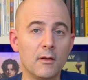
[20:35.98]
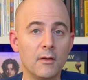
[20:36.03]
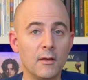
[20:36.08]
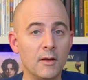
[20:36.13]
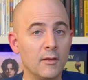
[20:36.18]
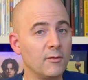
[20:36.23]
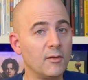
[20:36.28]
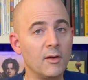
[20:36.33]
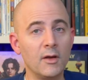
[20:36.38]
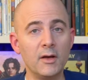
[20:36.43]

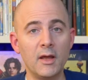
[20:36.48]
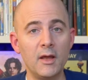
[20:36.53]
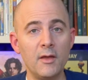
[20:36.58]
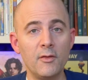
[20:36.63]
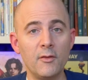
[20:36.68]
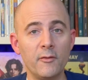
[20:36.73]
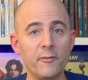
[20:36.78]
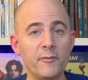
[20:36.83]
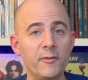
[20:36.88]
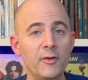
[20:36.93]
it's going to
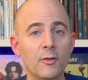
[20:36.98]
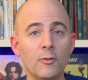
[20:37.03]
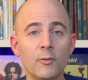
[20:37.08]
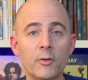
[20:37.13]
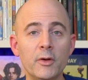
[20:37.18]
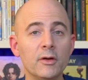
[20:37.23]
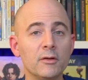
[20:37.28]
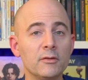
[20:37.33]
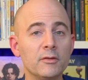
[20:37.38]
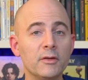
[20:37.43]
either feel
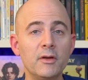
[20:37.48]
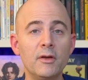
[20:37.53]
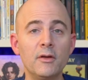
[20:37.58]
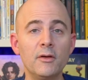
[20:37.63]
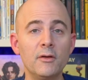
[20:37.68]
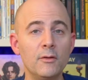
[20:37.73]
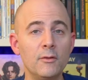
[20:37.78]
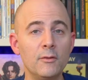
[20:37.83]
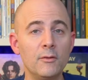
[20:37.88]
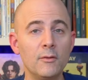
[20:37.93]
real to
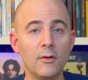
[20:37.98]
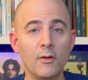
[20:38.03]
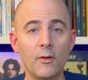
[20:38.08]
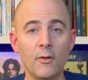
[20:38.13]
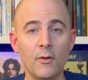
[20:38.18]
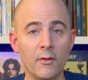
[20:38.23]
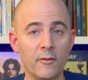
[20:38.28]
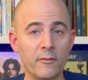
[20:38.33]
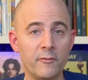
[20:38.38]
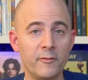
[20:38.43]
you
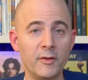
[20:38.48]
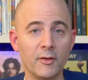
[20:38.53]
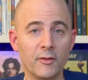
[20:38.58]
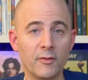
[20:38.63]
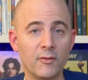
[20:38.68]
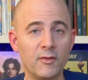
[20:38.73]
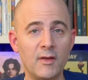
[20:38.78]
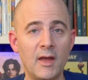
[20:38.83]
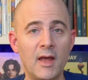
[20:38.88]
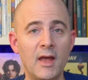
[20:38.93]
or feel
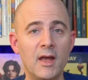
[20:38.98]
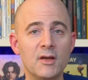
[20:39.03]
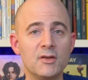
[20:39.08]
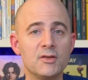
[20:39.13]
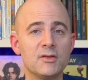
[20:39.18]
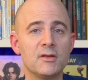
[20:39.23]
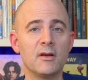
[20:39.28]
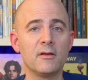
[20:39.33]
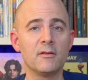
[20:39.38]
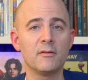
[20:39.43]

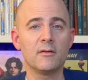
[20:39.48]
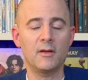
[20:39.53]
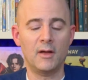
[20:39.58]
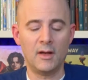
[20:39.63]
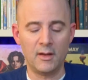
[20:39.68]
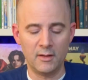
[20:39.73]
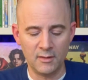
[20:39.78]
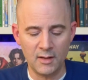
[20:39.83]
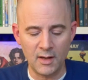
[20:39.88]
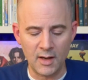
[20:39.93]
staged and
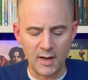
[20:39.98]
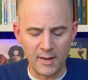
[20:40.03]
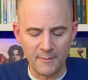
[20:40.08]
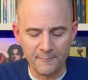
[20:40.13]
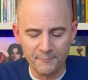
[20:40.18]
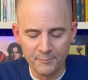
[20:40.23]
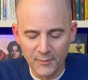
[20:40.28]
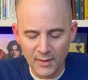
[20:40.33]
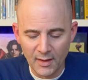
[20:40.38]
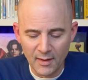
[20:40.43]

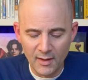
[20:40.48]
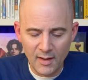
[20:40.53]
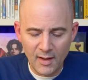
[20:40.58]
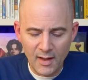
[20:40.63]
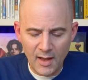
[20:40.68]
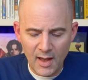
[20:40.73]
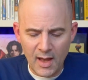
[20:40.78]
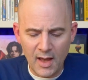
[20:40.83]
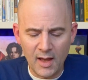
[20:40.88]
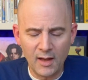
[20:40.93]
not.
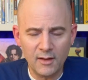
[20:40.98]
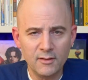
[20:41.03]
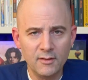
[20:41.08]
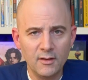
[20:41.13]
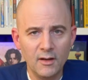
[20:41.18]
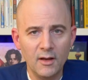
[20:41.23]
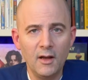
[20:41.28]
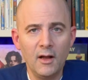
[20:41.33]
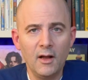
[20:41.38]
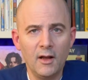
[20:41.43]
And
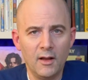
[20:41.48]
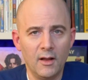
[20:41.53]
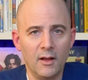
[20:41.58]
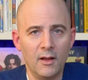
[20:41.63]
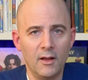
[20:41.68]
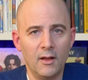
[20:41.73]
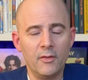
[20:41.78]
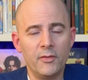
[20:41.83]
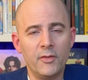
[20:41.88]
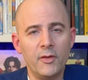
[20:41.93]

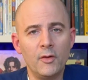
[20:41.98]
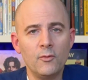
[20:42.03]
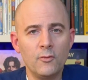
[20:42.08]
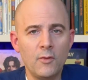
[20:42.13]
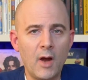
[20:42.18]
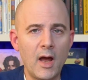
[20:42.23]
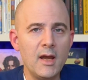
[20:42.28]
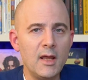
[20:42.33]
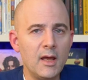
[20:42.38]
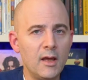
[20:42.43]
the
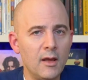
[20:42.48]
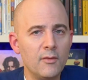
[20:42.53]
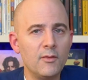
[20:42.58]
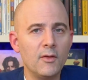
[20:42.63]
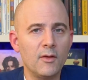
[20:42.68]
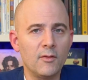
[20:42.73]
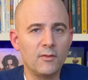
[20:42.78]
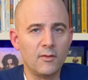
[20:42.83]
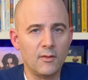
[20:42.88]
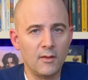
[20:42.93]
writing in
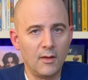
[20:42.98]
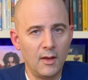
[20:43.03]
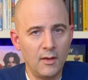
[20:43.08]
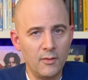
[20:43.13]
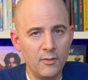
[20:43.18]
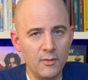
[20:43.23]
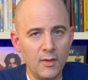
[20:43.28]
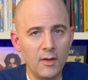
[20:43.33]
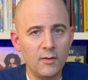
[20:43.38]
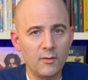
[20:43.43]

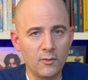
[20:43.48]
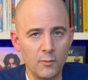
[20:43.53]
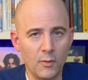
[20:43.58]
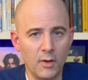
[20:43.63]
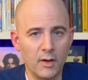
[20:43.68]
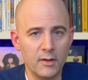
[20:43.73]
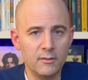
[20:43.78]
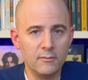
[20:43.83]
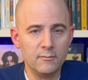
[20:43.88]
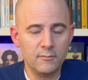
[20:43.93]
this
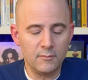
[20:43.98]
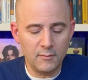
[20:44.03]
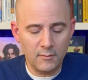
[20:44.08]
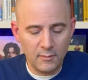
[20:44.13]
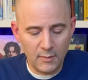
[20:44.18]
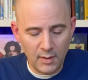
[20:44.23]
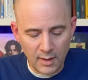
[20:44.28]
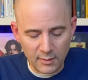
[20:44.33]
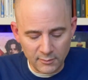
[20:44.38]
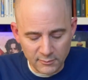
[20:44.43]
one,
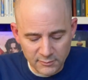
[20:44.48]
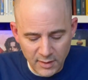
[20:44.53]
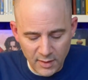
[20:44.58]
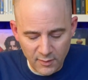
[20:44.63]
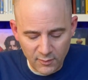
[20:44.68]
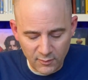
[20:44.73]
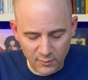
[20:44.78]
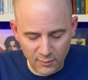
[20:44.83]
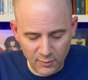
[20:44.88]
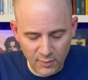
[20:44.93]
at
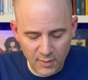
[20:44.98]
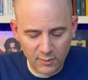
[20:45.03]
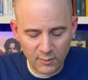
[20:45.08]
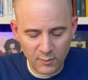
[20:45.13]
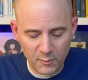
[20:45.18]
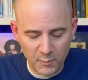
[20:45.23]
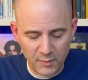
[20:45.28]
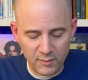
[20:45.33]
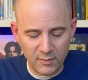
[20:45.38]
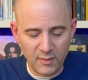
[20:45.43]
least this
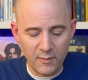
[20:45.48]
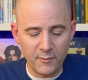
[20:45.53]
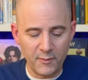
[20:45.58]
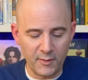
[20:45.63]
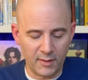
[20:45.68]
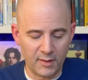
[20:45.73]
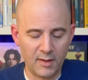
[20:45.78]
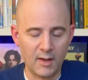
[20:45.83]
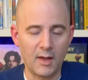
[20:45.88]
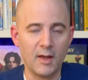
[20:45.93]

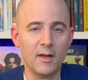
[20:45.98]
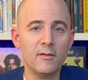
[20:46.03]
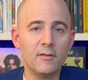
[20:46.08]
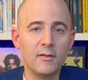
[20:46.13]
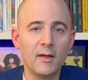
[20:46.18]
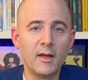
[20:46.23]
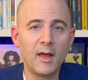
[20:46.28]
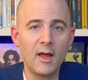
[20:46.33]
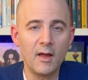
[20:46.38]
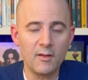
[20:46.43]
specific case,
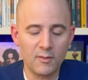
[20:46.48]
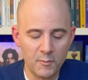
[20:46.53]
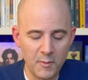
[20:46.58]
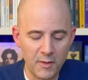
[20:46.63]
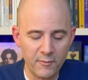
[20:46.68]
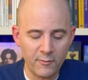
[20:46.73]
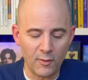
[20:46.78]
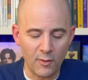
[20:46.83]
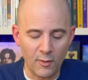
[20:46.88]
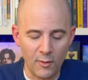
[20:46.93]
I can't
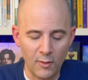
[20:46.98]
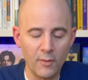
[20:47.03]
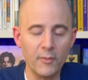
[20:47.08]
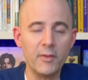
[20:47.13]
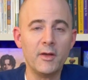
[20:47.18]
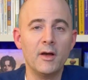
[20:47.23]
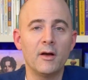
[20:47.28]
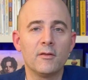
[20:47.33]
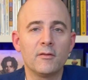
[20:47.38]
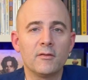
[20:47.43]
speak for all
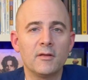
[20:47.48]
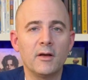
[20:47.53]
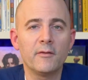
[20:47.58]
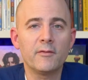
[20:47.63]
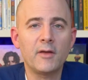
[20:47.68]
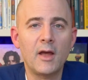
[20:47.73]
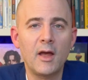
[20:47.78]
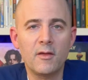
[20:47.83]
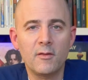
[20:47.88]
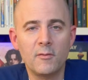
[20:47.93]
the
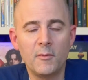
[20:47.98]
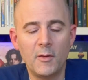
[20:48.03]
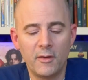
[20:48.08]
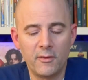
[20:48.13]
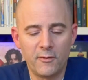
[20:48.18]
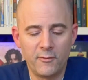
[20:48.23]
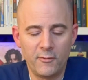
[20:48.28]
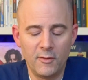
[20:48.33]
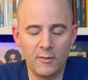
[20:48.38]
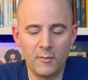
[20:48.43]
Unsolved Case
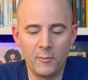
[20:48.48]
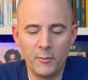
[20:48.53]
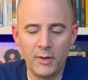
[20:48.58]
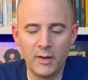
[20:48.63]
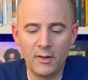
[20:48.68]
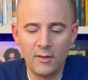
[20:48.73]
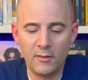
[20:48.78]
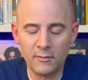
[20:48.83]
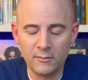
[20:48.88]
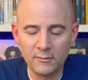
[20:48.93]
Files,
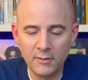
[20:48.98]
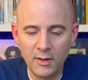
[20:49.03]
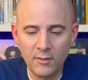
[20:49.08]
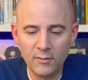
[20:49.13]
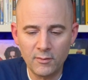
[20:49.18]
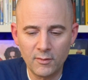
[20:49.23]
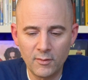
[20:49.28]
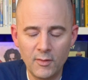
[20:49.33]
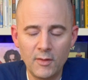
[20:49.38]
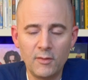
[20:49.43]
but at
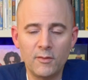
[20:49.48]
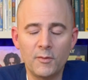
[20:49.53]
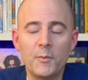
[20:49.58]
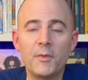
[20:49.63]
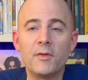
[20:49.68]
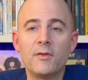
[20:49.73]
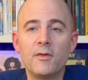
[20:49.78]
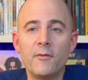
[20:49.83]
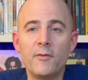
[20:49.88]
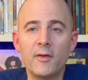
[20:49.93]
least this
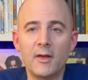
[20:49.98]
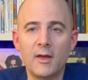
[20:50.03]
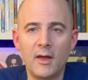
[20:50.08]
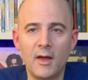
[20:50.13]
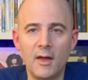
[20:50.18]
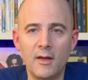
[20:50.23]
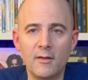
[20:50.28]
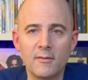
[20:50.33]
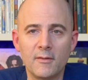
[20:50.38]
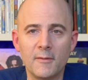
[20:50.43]
specific
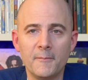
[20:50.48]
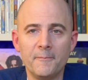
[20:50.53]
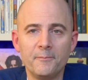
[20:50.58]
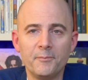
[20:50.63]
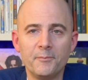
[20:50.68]
case